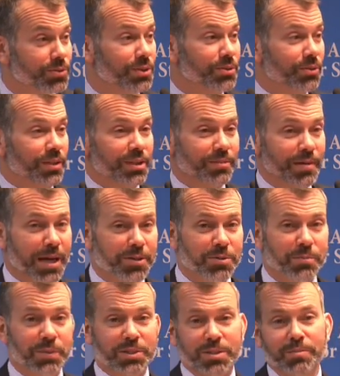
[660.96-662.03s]
you do with them, how
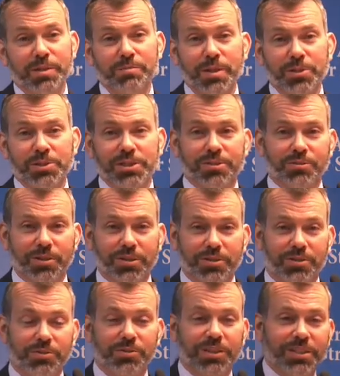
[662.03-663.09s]
you put them in motion, whether
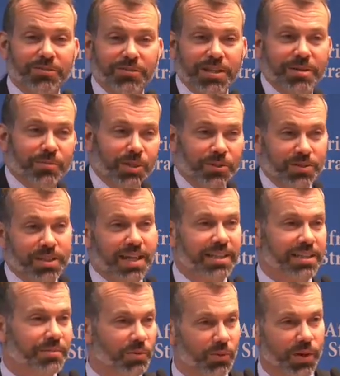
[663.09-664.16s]
you give them or you
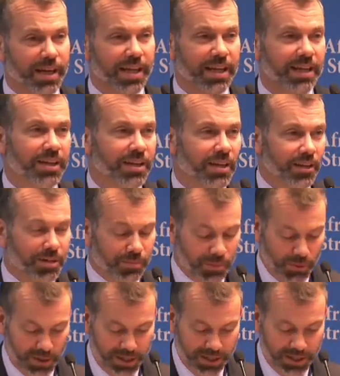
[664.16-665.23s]
take them away, are
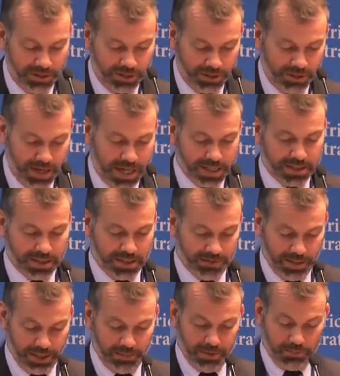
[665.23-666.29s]
important in your strategy
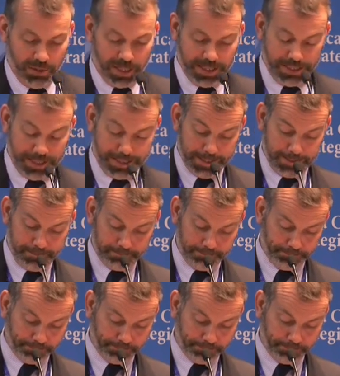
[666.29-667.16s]
development process.